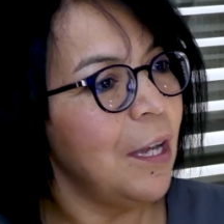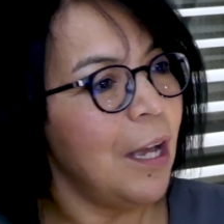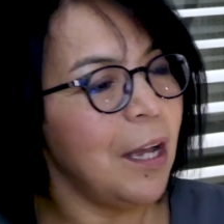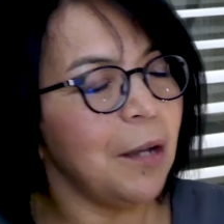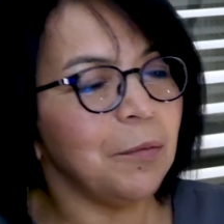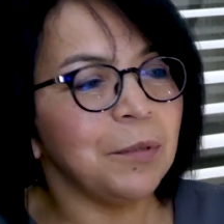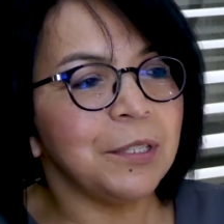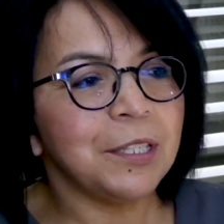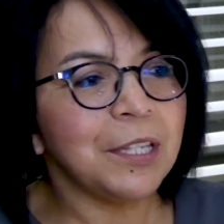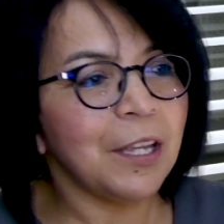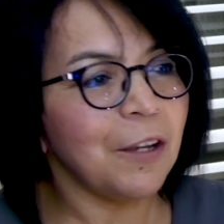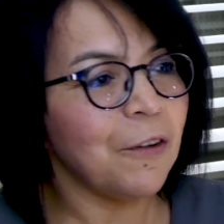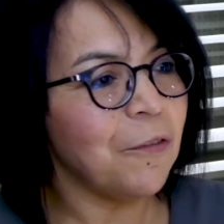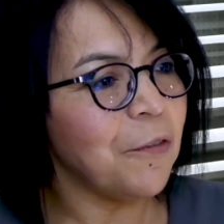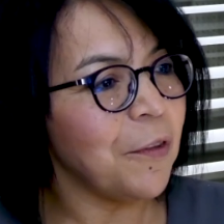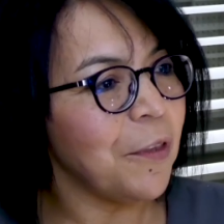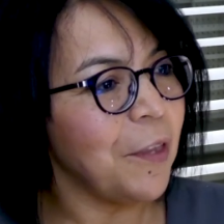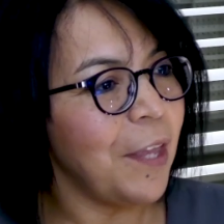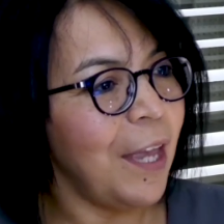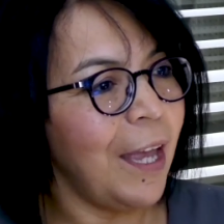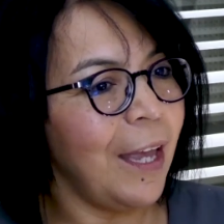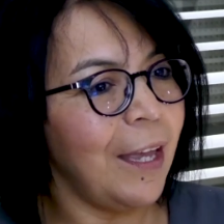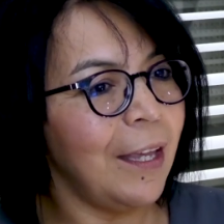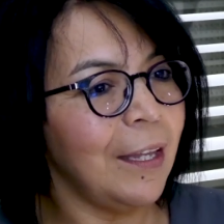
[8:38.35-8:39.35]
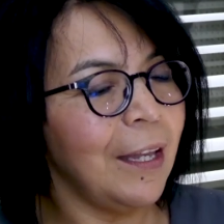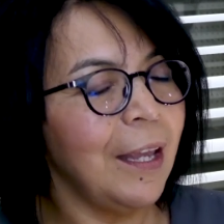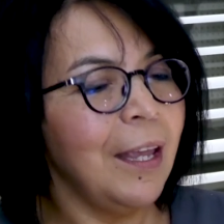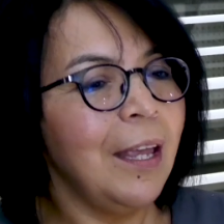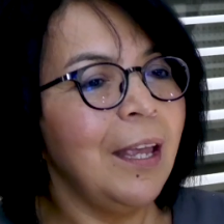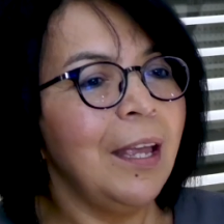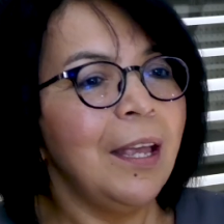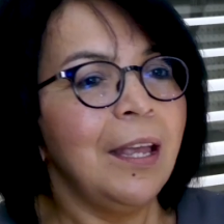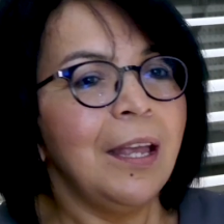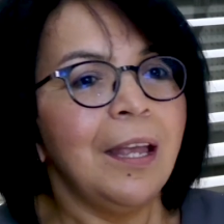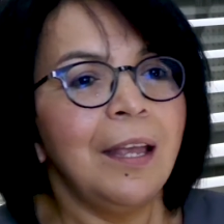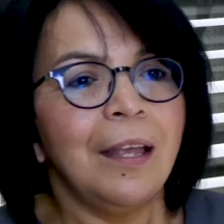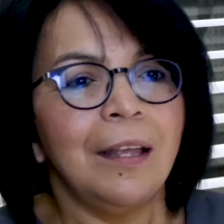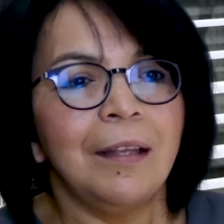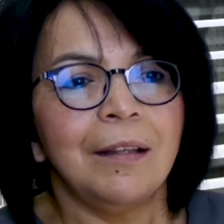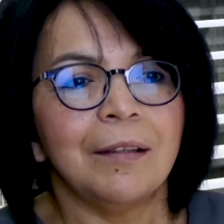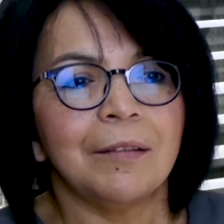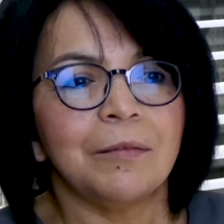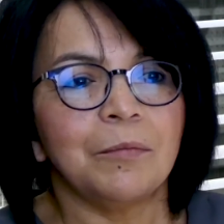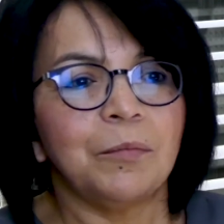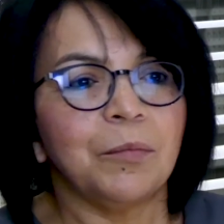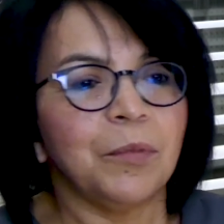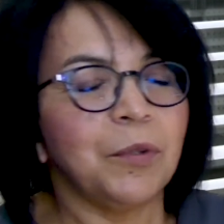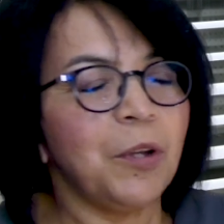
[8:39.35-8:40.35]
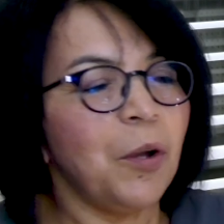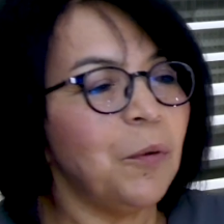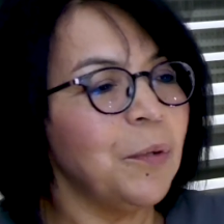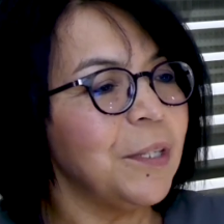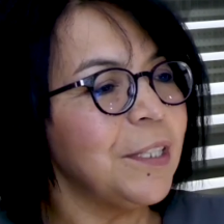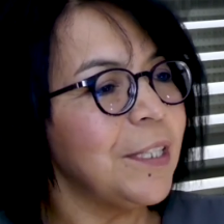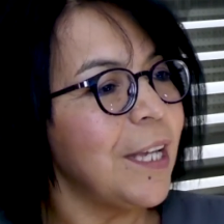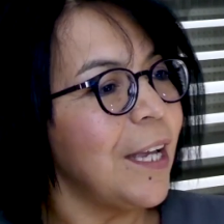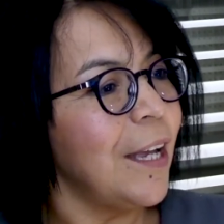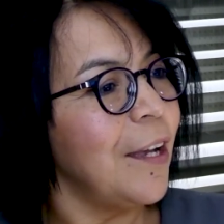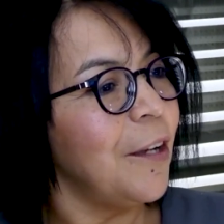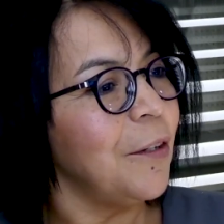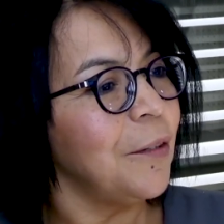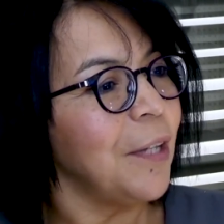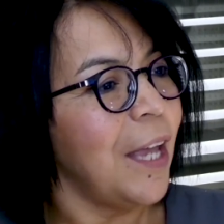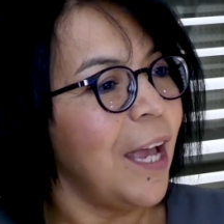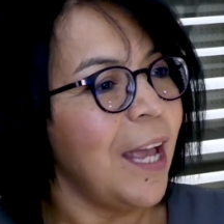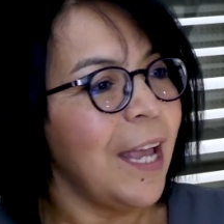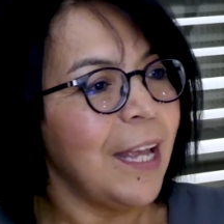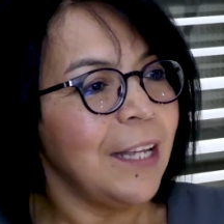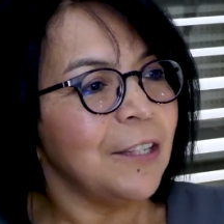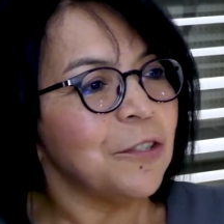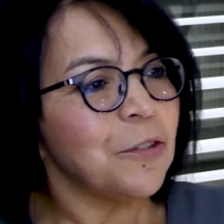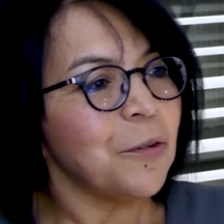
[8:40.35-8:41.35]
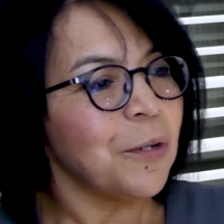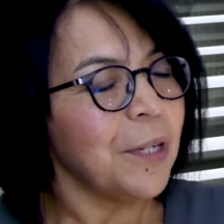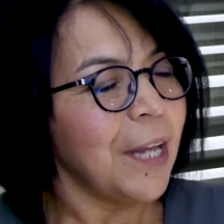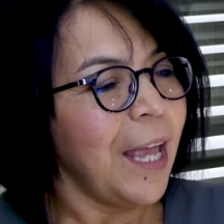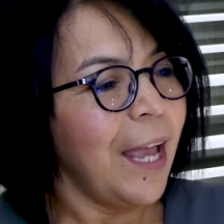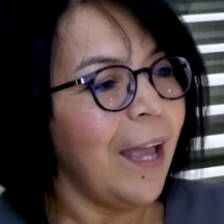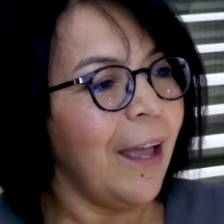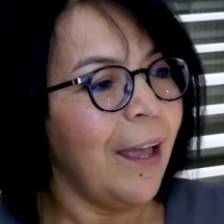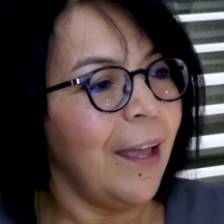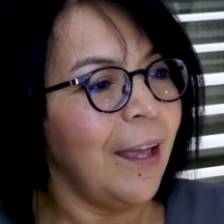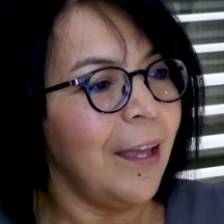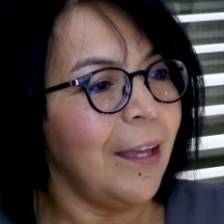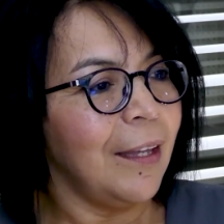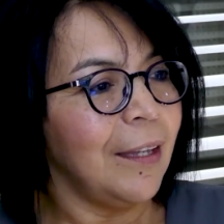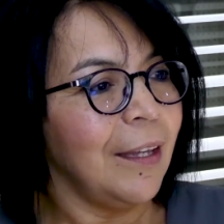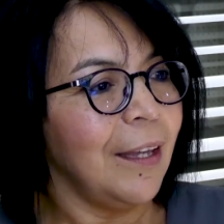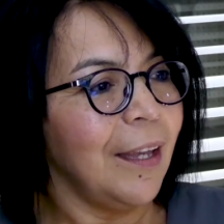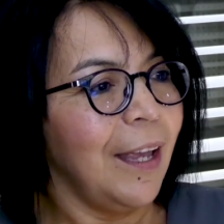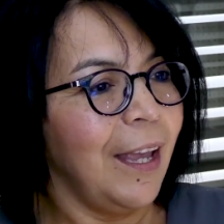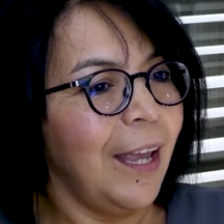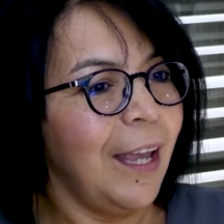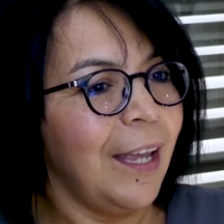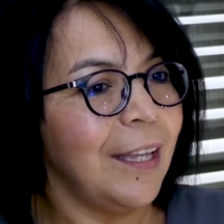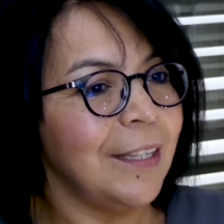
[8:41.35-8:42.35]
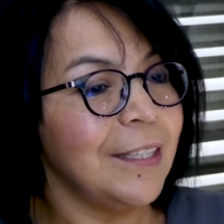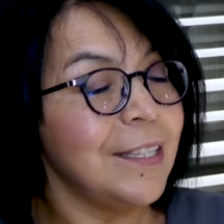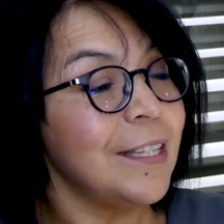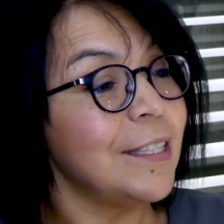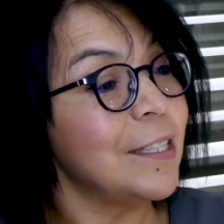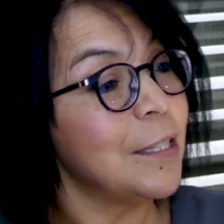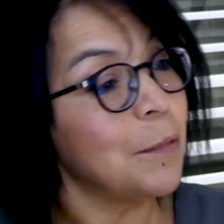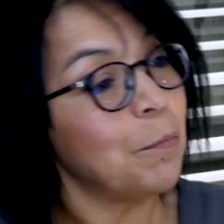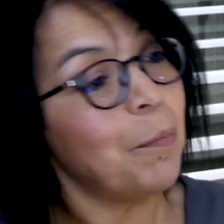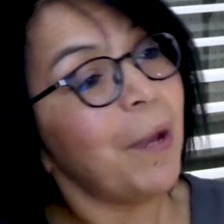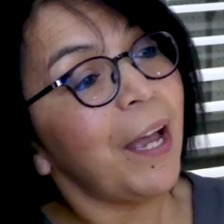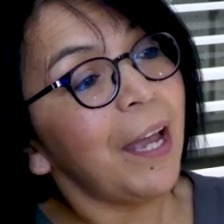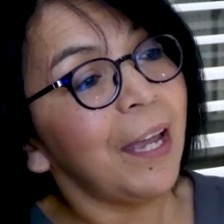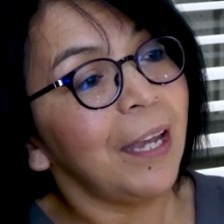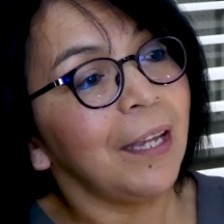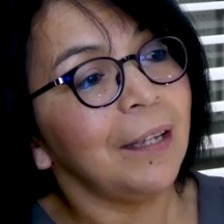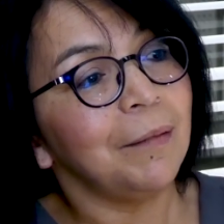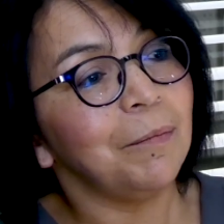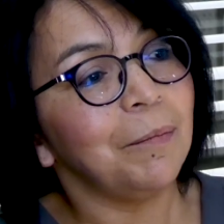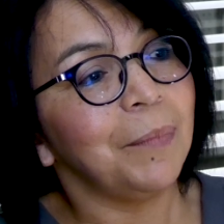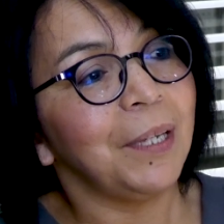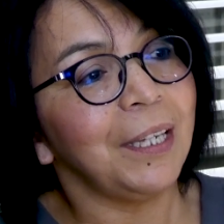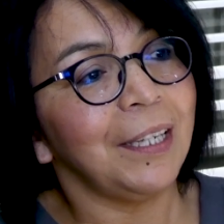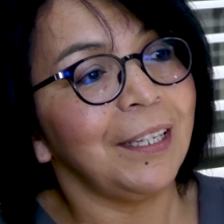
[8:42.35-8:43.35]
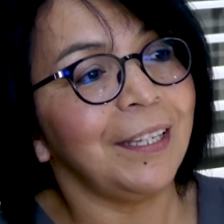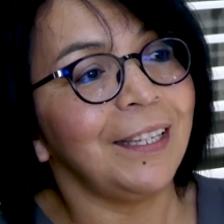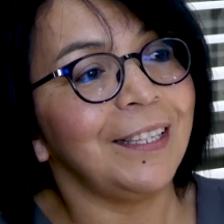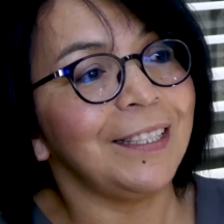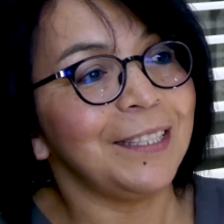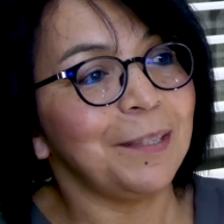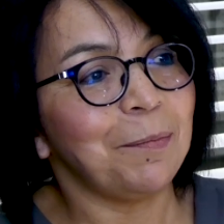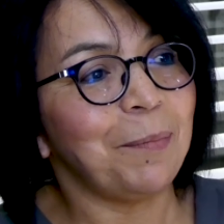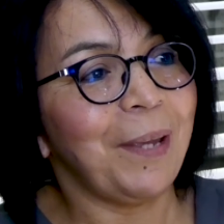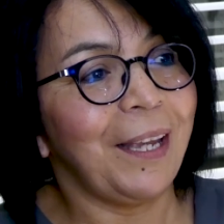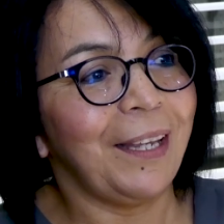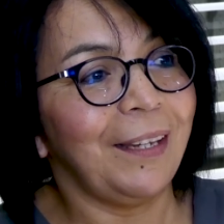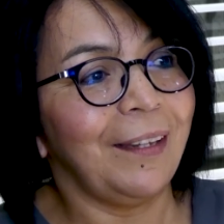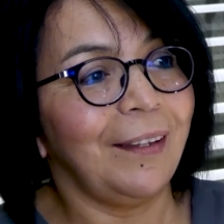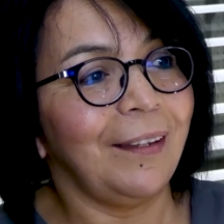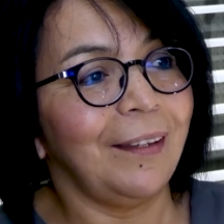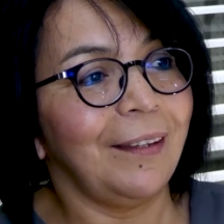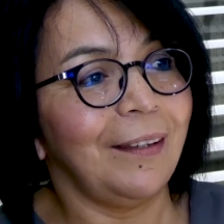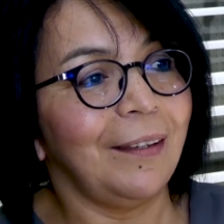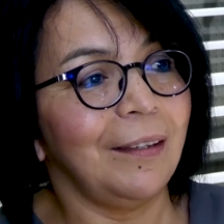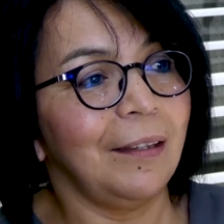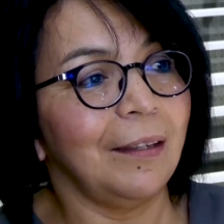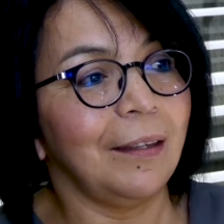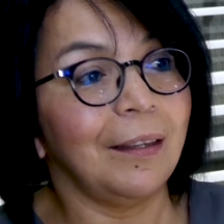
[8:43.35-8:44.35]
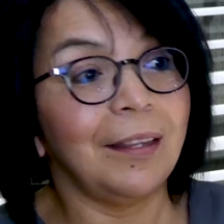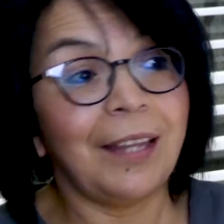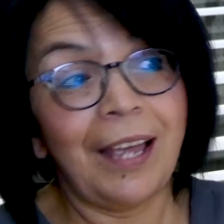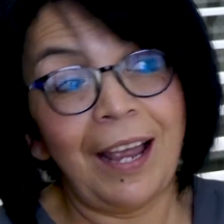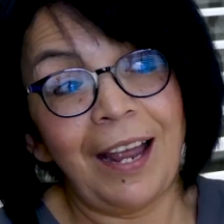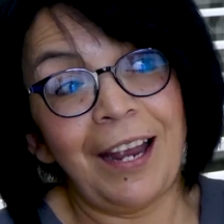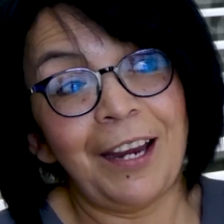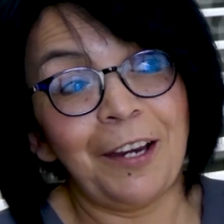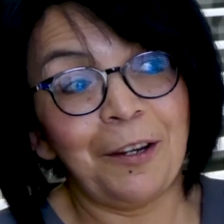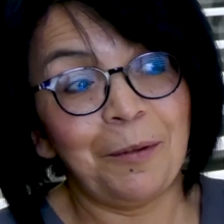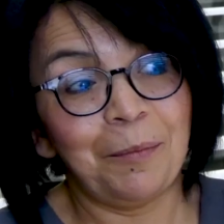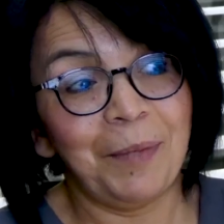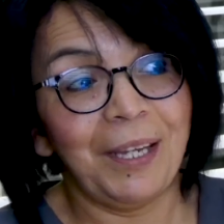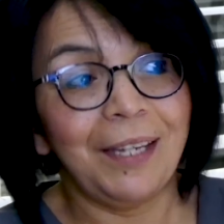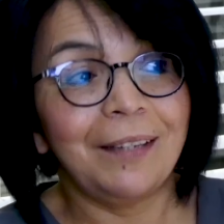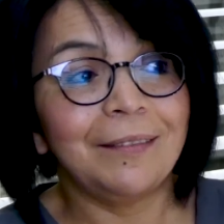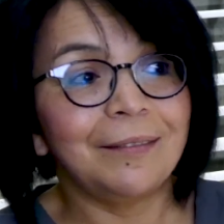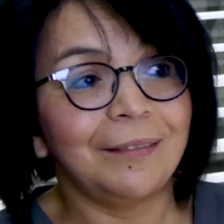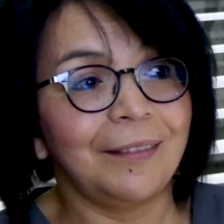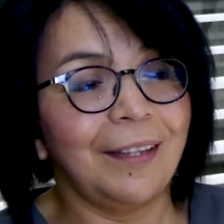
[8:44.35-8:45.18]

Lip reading: I was there for that. Going down, I answered an ad. And despite being Hispanic, they hired me.